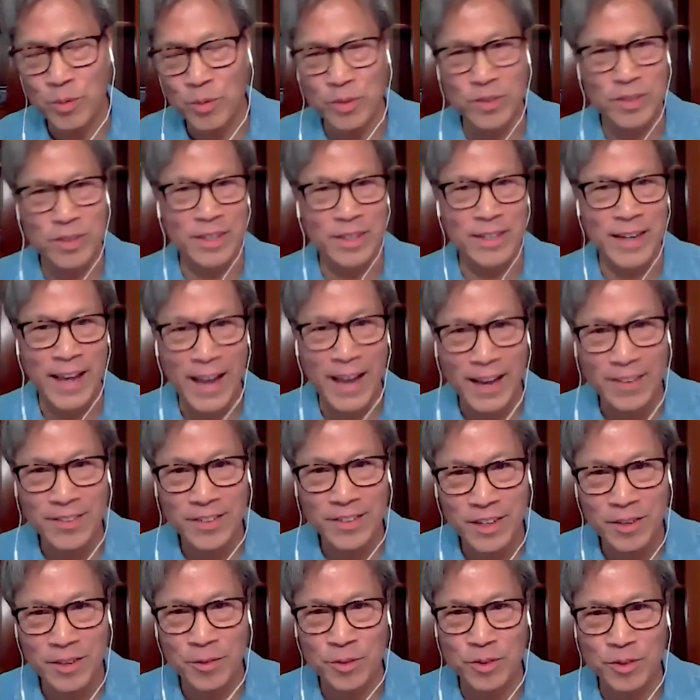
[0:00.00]
Was it an
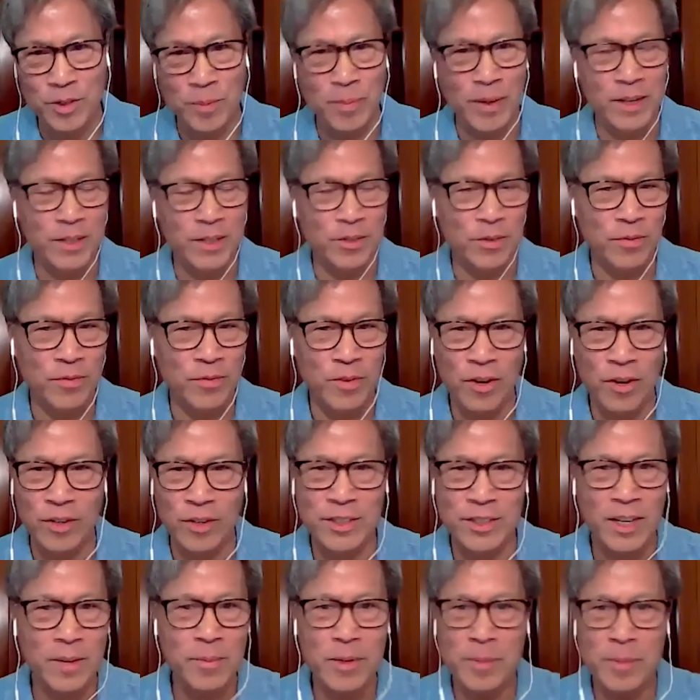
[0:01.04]
accident? Was it by
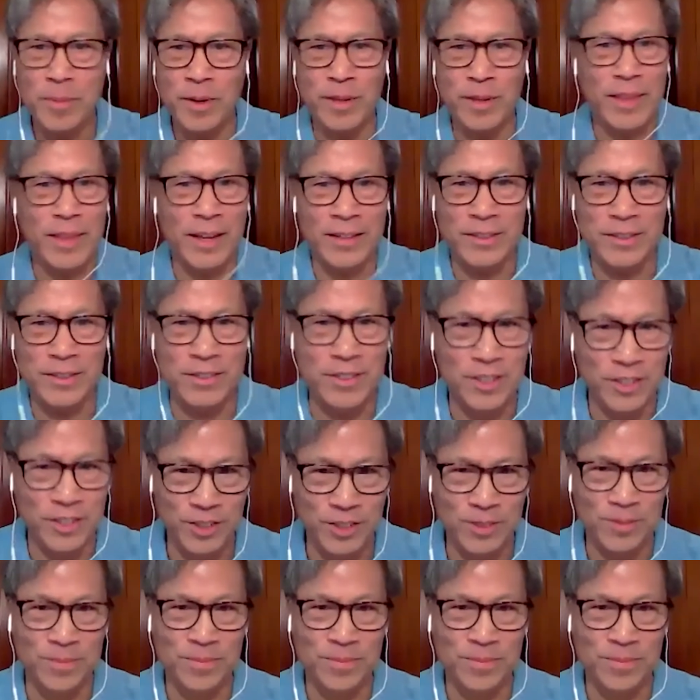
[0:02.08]
default? Tell me about that decision.